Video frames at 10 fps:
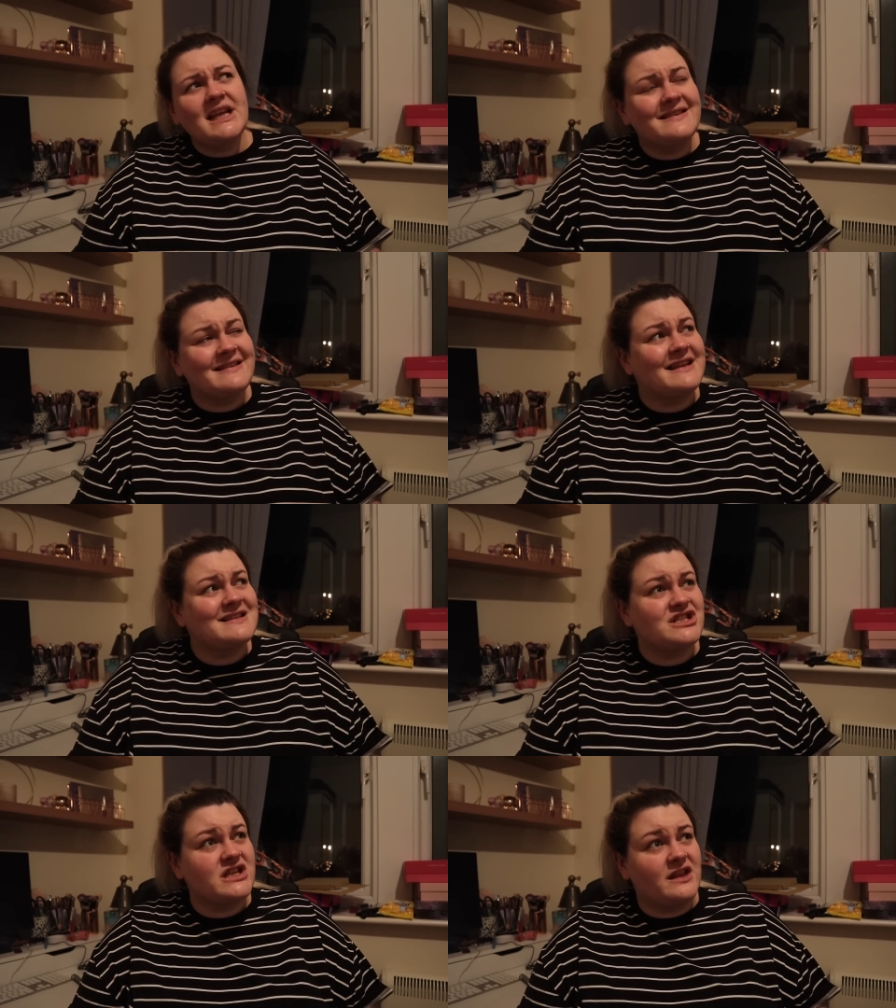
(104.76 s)

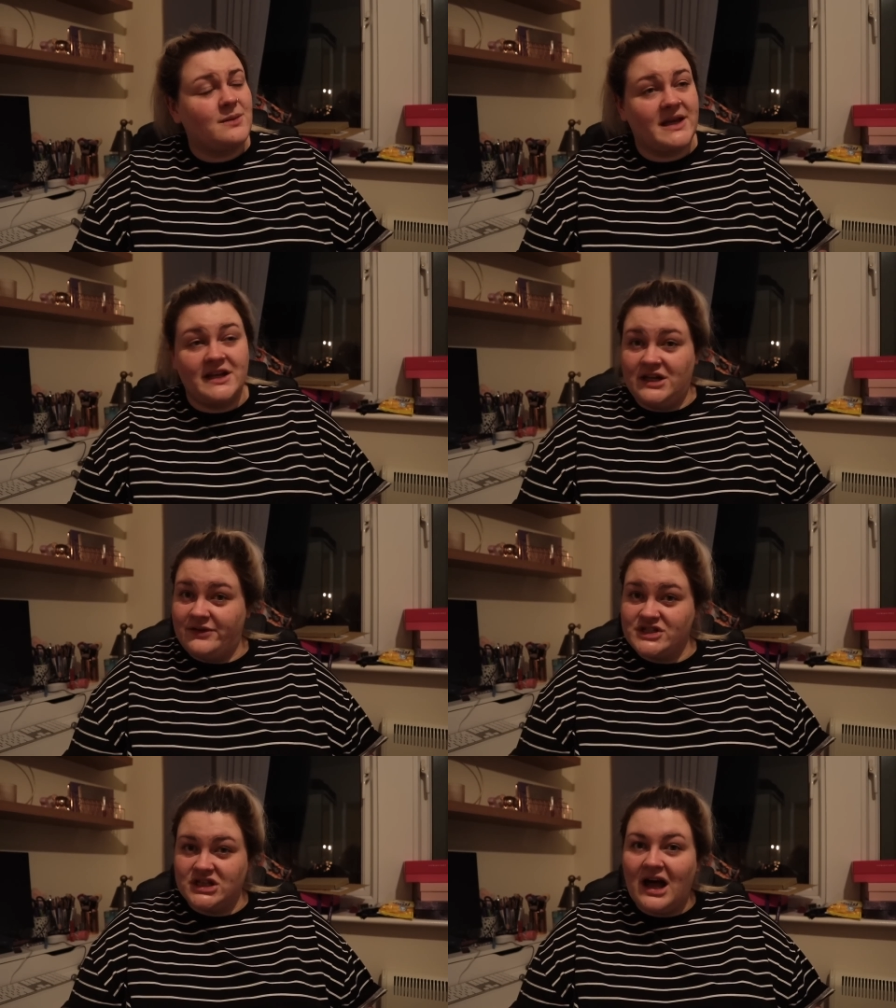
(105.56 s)
since the beginning
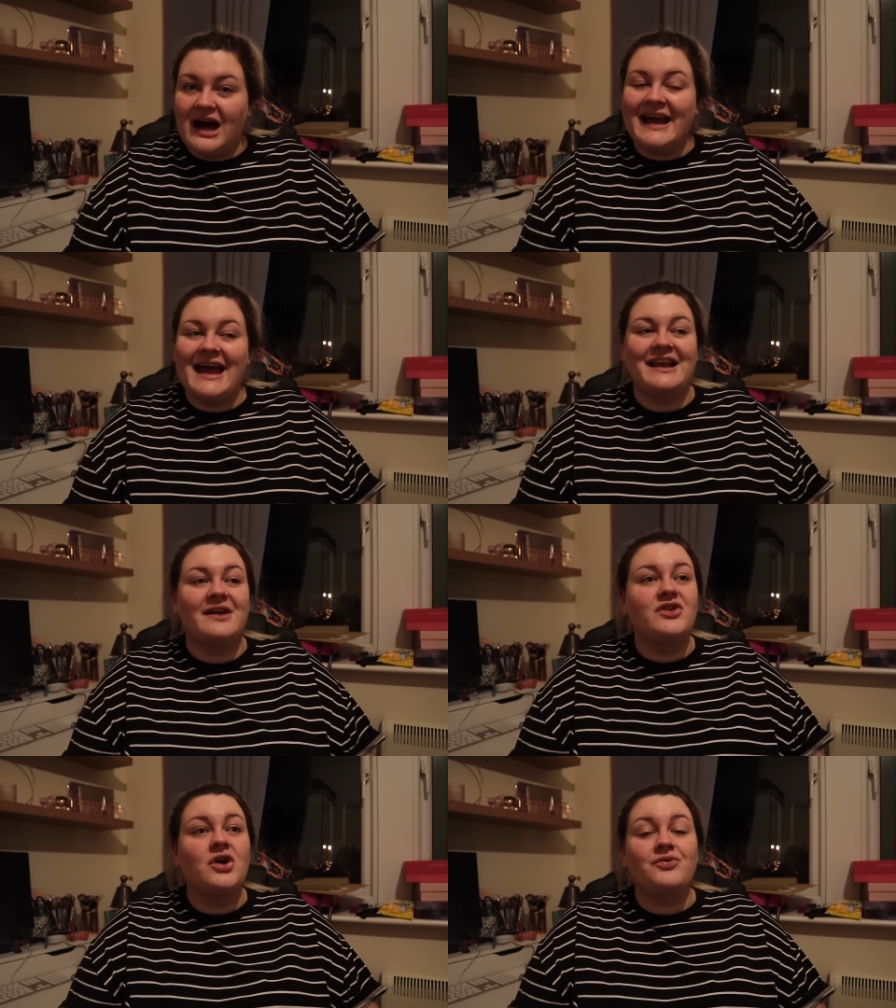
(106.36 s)
of July and
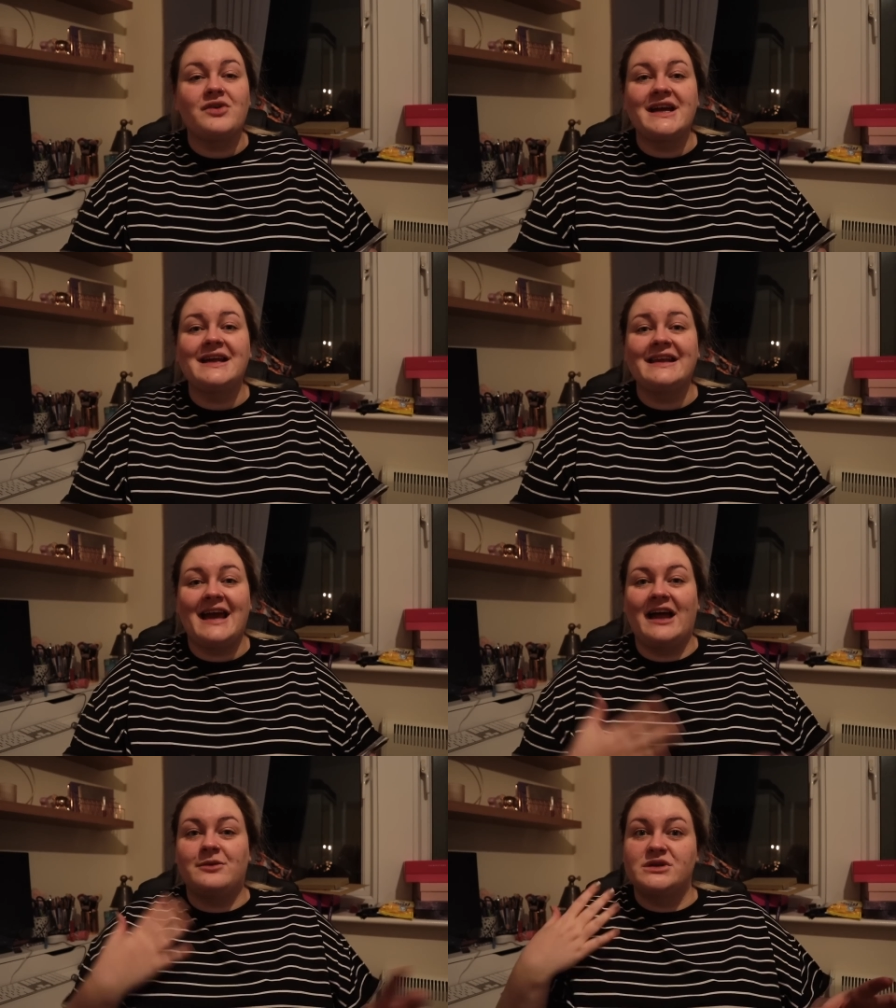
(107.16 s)
I've not really
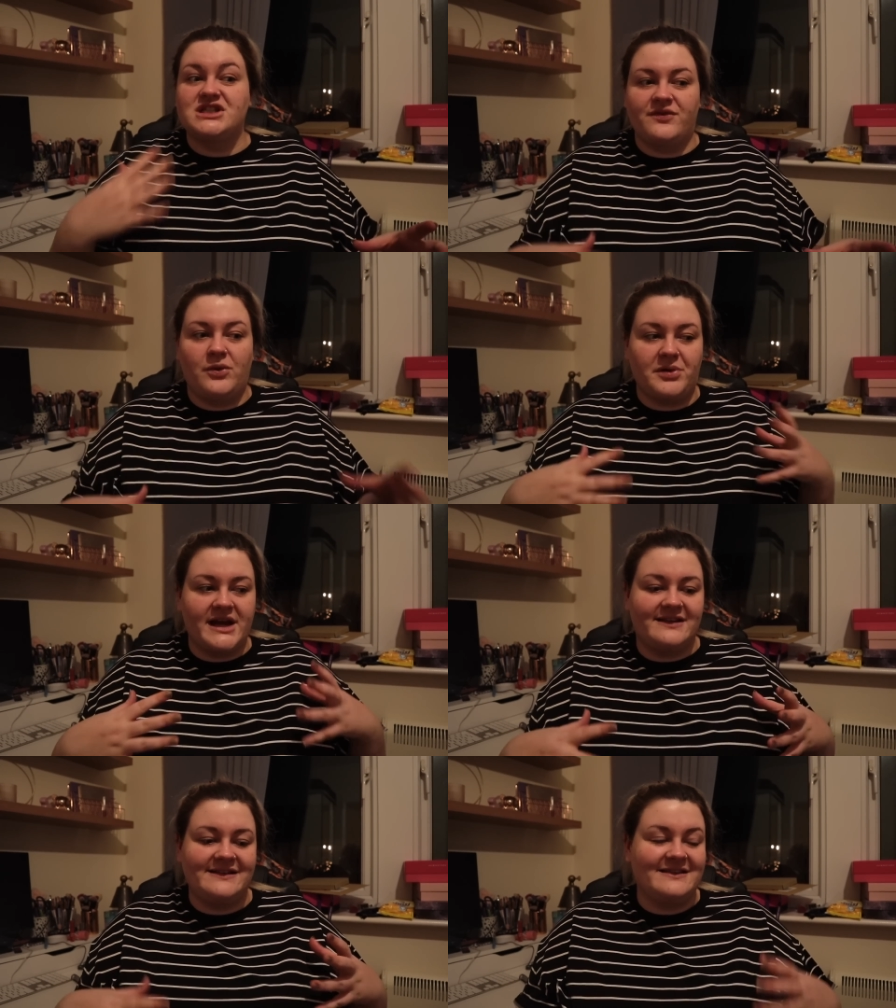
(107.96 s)
had much of a
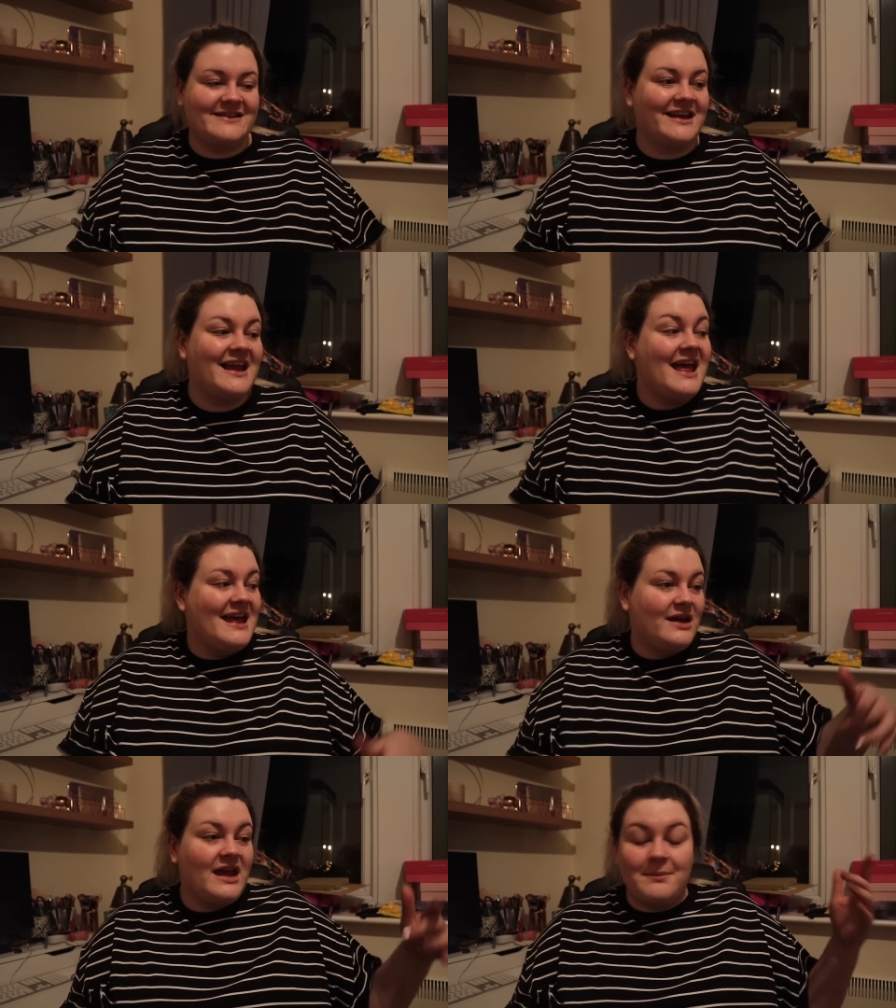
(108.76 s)
break since then
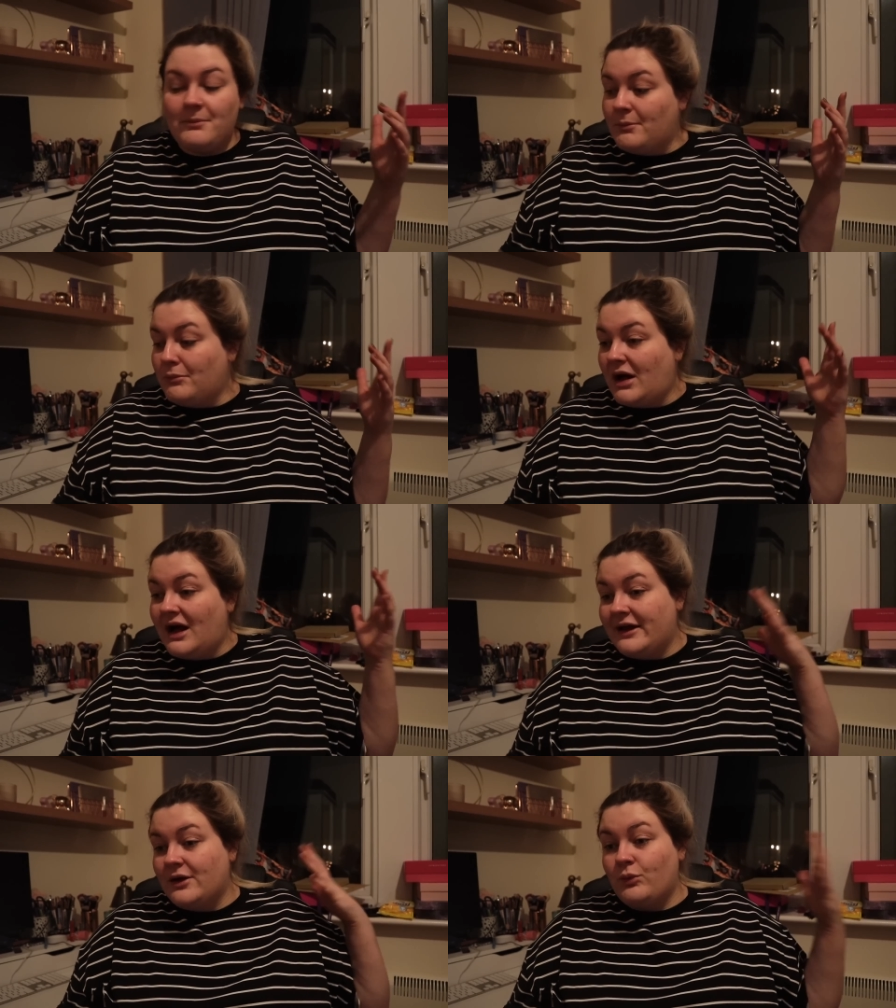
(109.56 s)
in
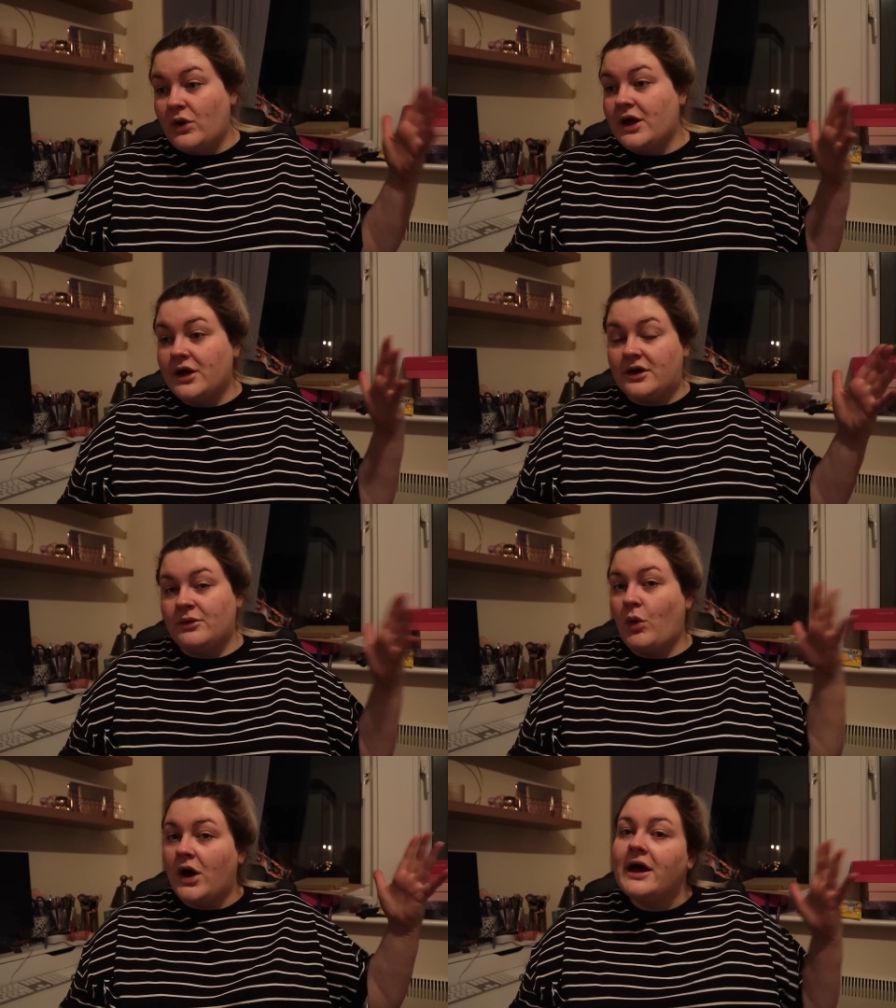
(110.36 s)
my work
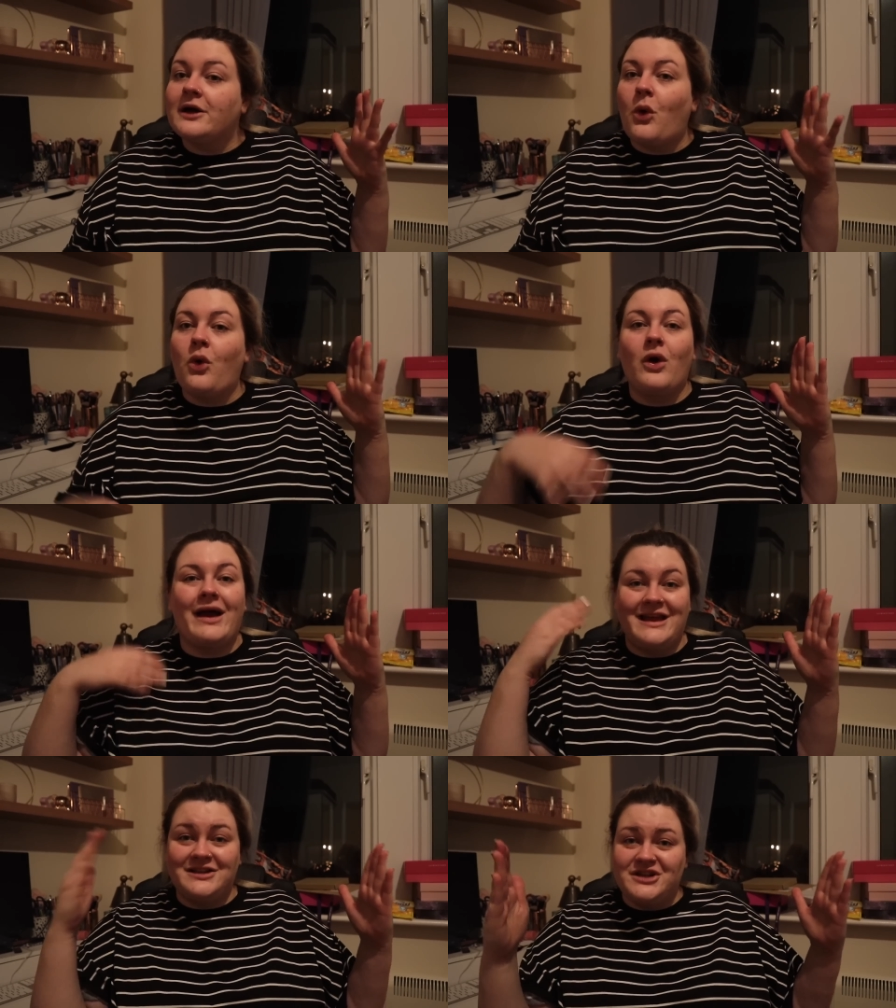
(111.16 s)
or
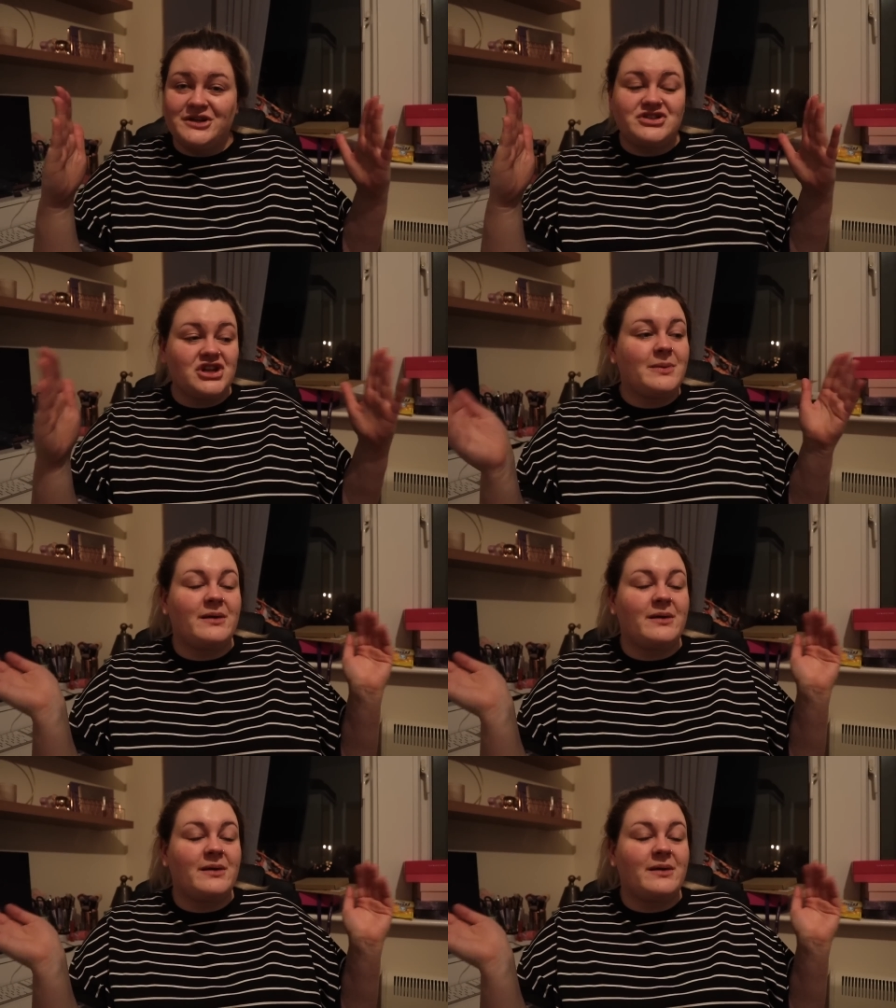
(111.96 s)
in YouTube.